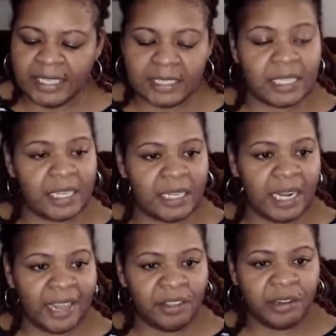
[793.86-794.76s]
a
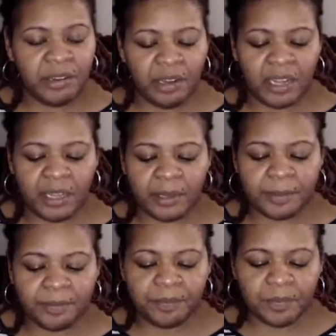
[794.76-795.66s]
leather.
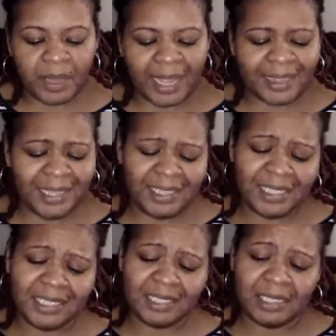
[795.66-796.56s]
I think
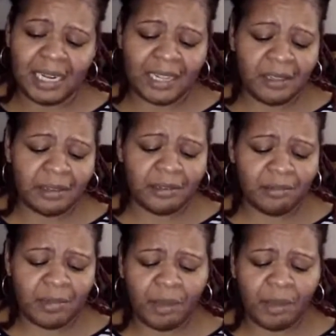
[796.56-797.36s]
this is leather.